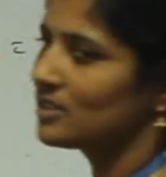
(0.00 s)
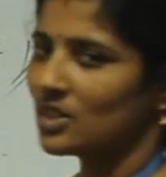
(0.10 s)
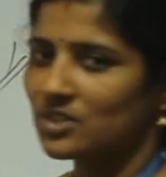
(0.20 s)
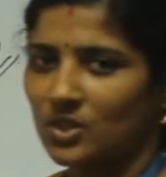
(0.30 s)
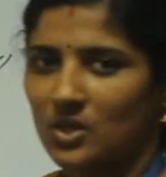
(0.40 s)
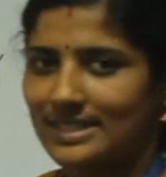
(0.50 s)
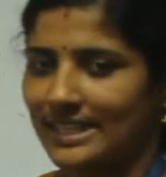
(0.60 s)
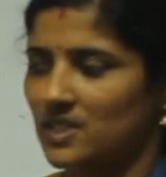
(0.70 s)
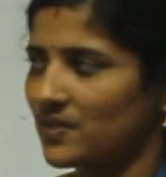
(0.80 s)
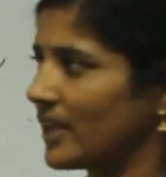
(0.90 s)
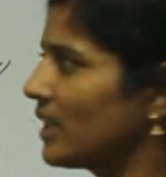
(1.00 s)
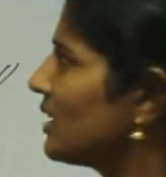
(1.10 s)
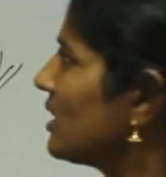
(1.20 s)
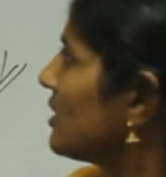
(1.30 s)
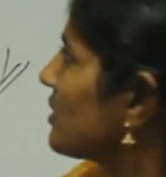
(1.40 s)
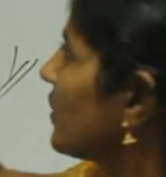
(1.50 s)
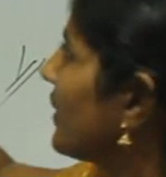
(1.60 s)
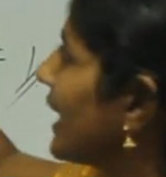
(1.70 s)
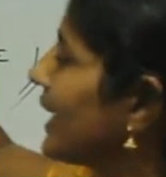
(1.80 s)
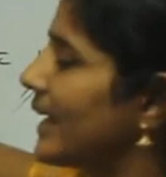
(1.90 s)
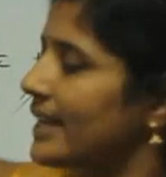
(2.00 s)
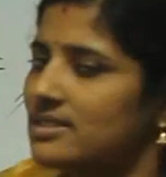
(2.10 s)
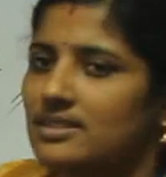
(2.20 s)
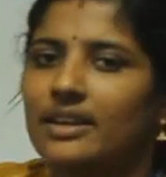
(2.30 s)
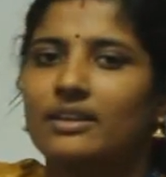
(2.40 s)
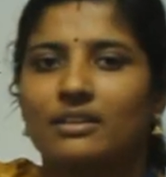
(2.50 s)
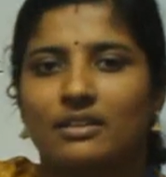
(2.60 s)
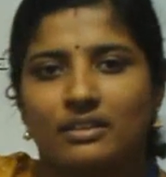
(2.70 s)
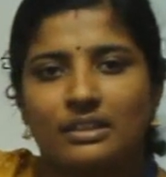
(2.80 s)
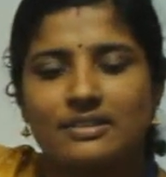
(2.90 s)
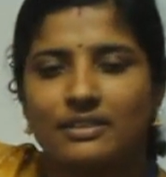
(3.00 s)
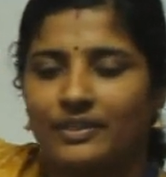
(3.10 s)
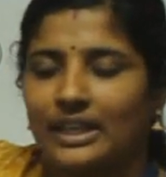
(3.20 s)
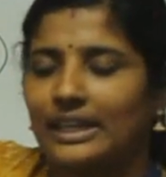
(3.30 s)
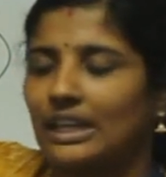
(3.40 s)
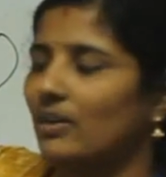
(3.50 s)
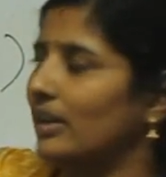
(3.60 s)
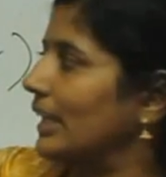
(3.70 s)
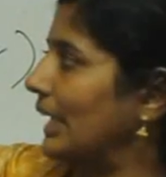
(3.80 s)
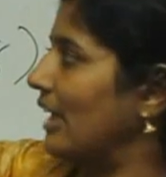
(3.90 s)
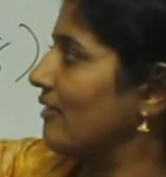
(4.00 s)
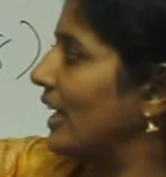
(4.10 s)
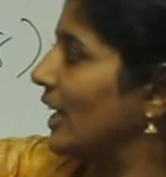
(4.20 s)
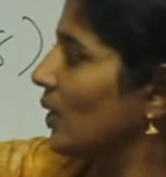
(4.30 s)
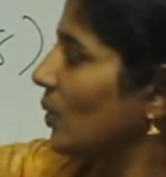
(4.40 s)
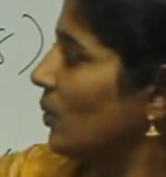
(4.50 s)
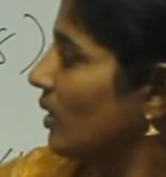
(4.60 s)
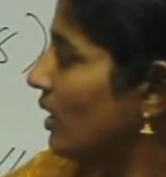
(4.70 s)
is also not satisfying. So we can extend this. We can give k value